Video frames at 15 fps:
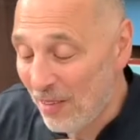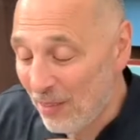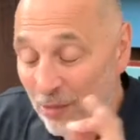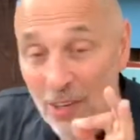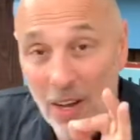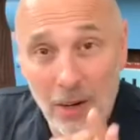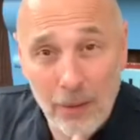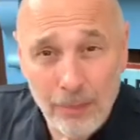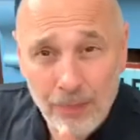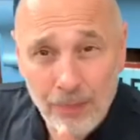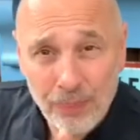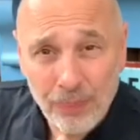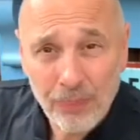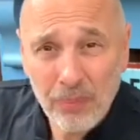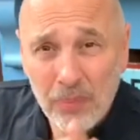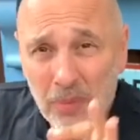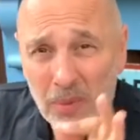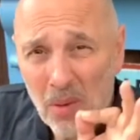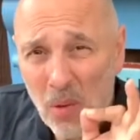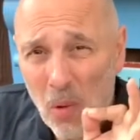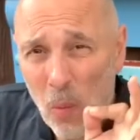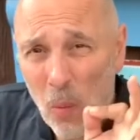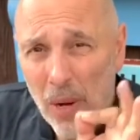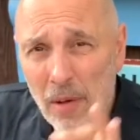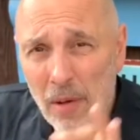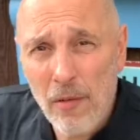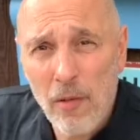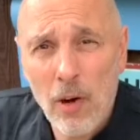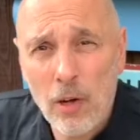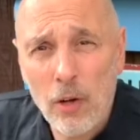So, whenever
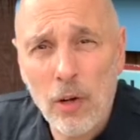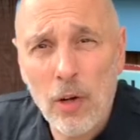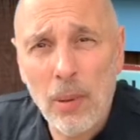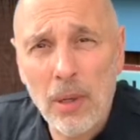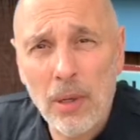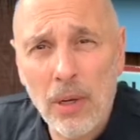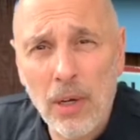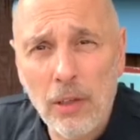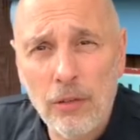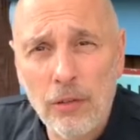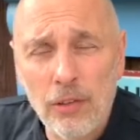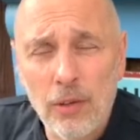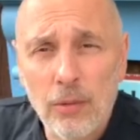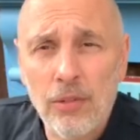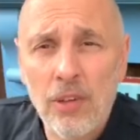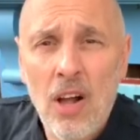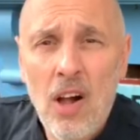I cook a bolognese sauce,